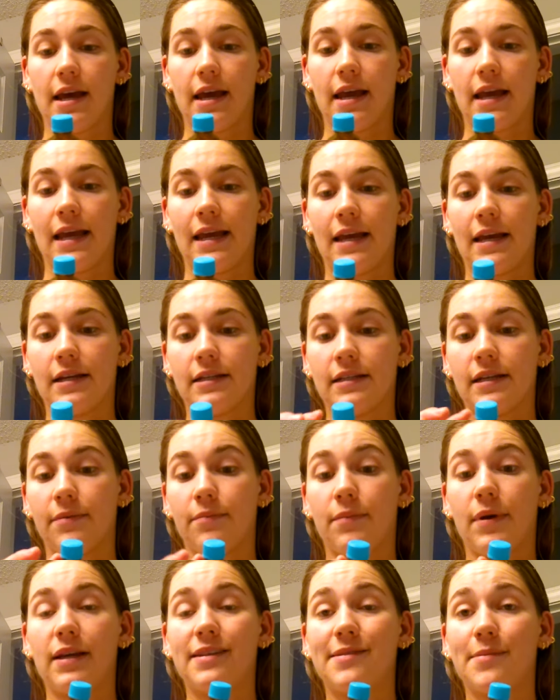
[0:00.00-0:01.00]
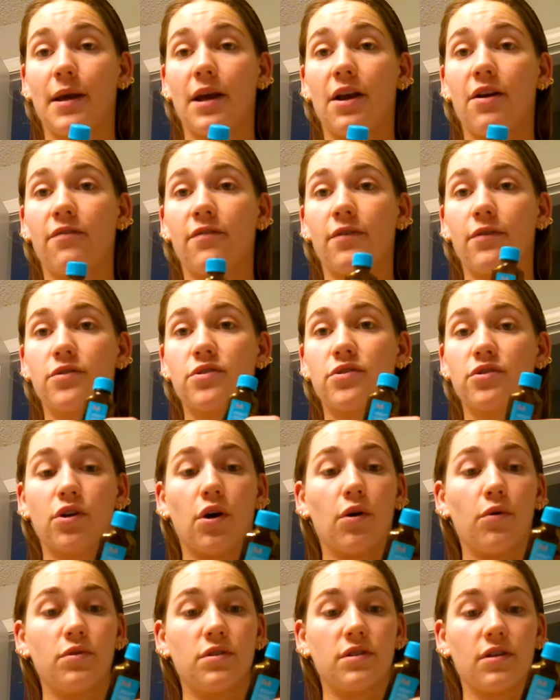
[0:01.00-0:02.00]
and it makes my hair feel
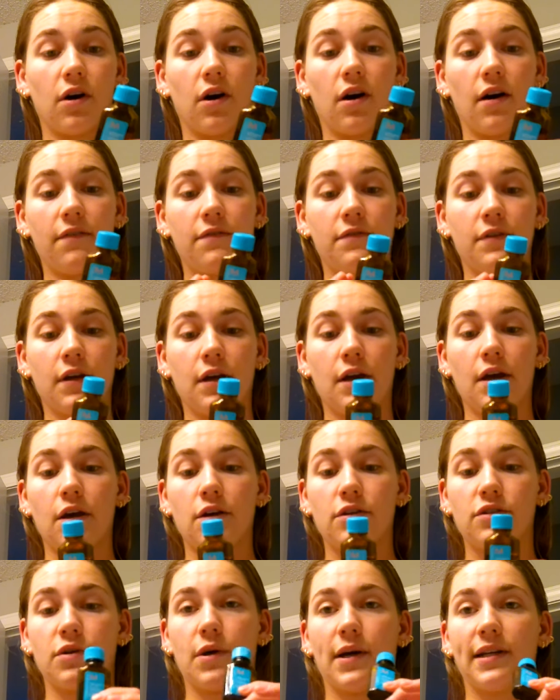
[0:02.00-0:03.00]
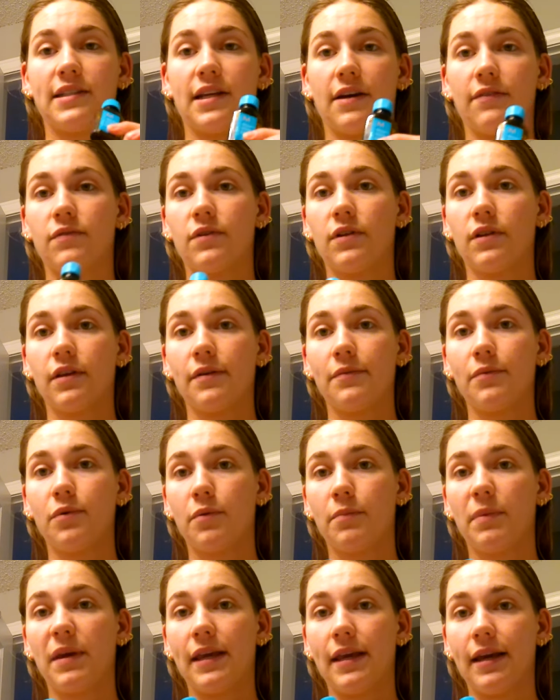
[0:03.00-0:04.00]
so soft. So I definitely will
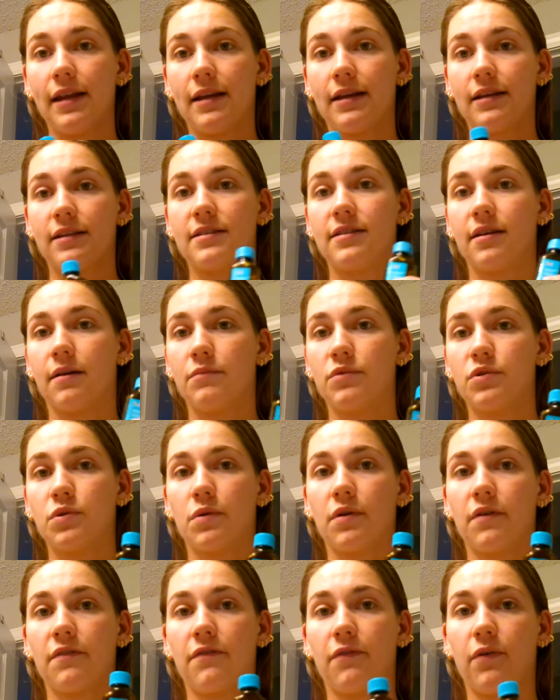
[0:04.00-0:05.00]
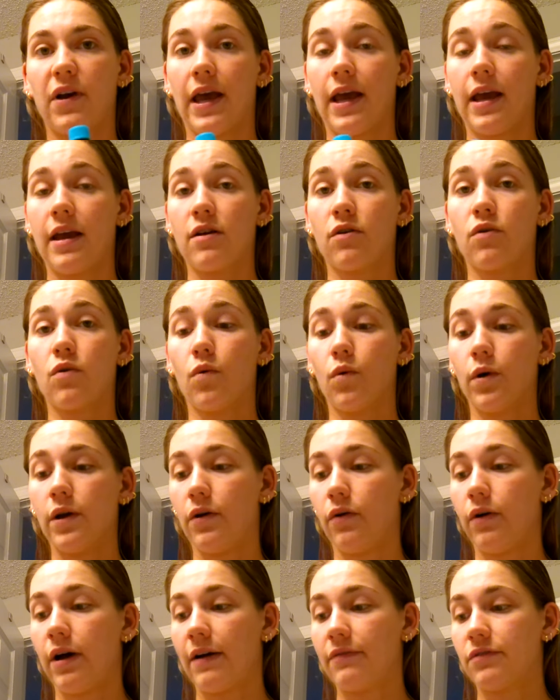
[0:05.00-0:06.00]
be getting some sort of hair
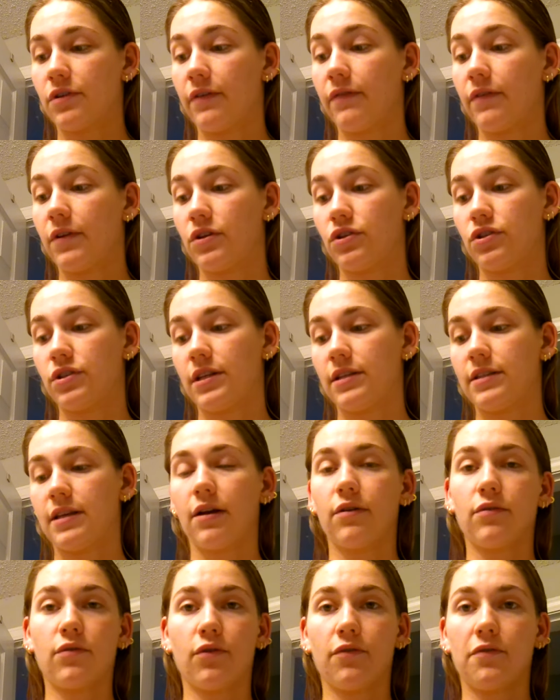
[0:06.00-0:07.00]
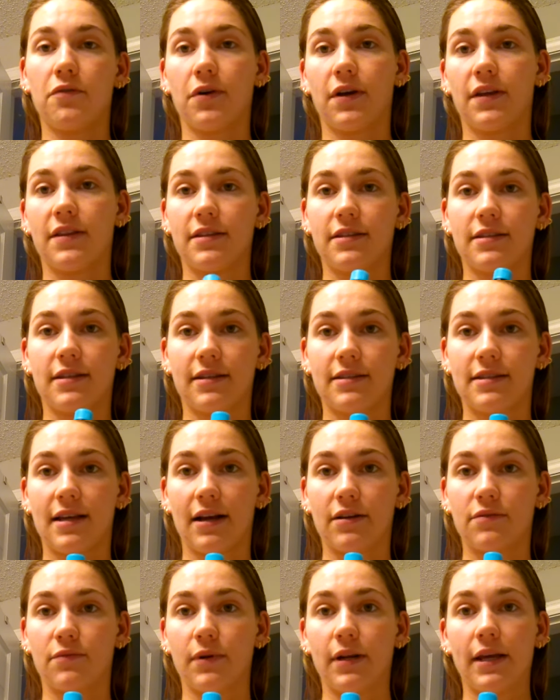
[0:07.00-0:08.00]
oil after I finish this. I don't know if I'll get this
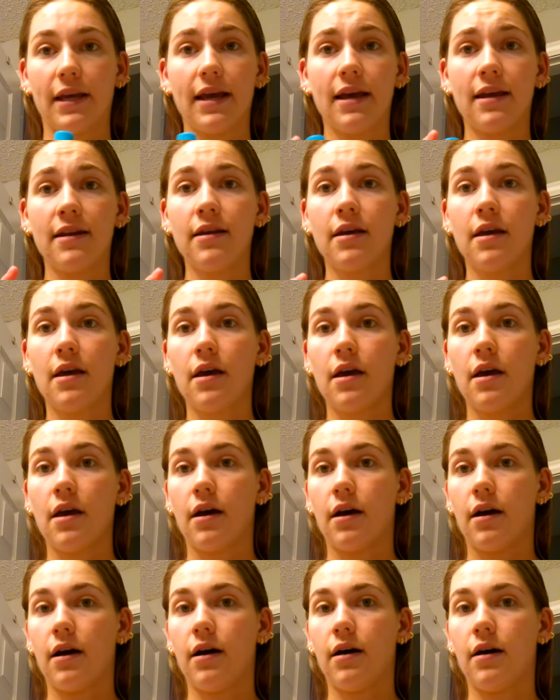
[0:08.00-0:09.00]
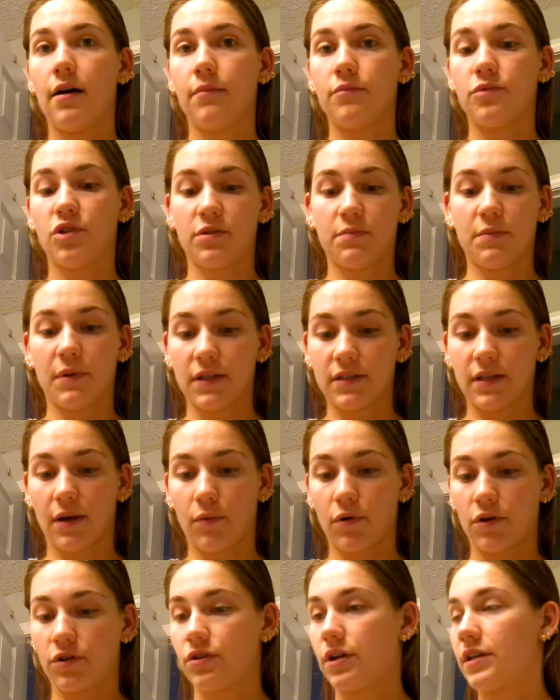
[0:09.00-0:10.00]
exact one again, just because I
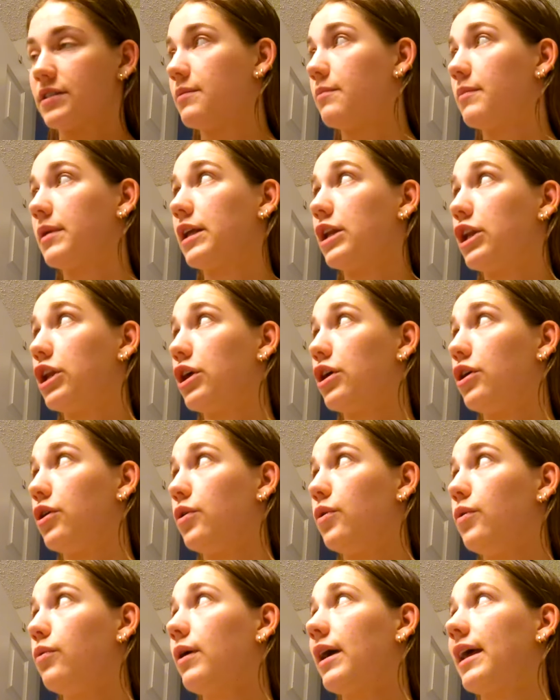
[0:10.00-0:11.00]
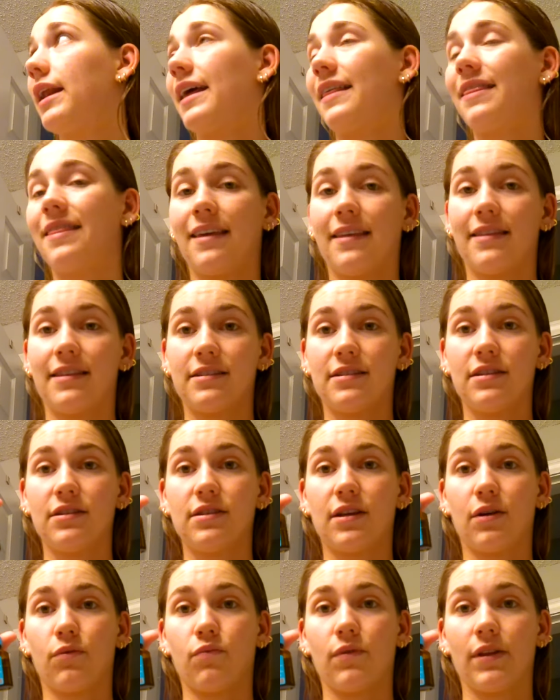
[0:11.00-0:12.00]
want to try something new, and I think this is
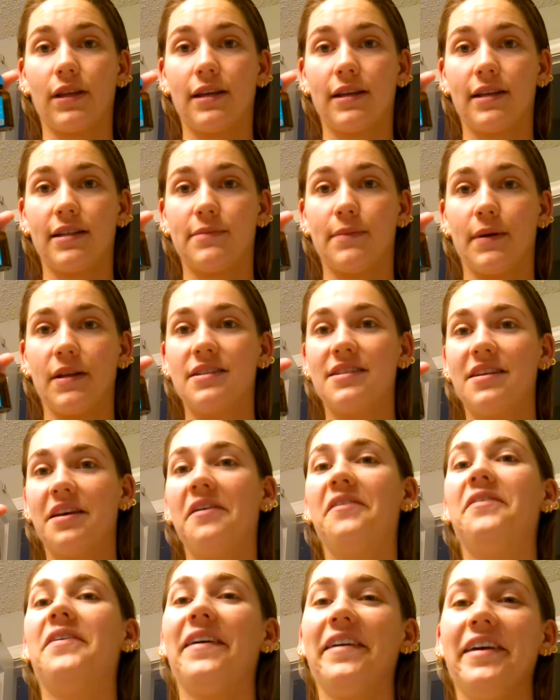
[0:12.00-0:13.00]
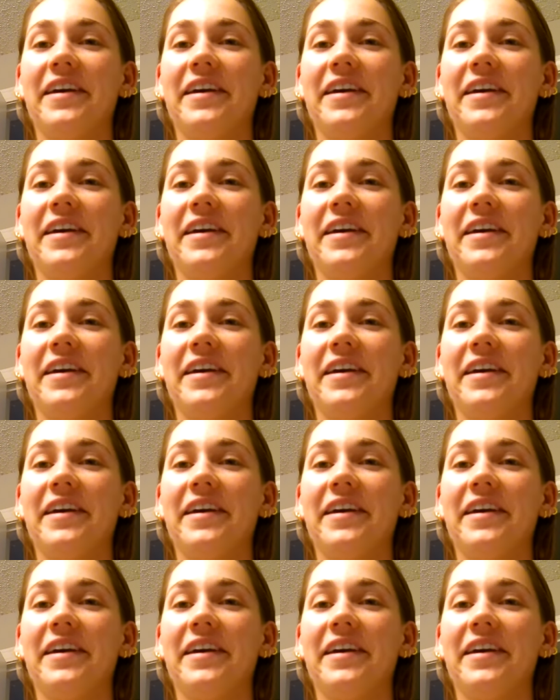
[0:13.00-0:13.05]
like really expensive.